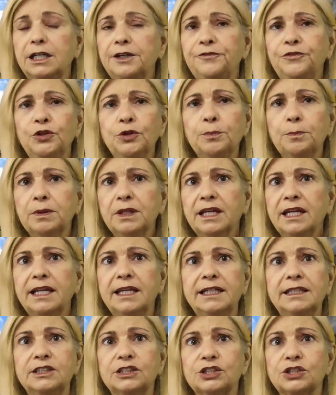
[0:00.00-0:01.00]
If you're
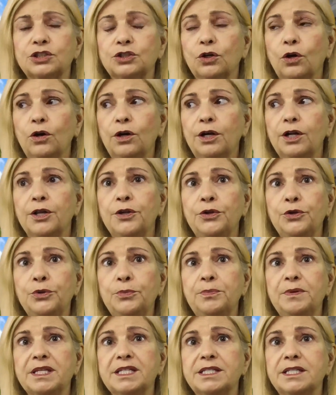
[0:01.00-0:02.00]
planning to start a new
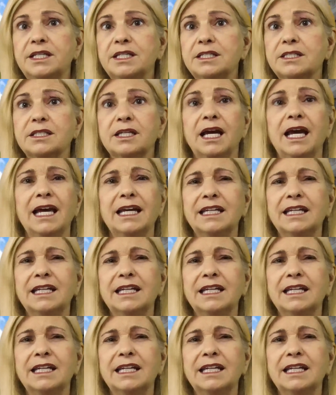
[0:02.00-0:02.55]
business,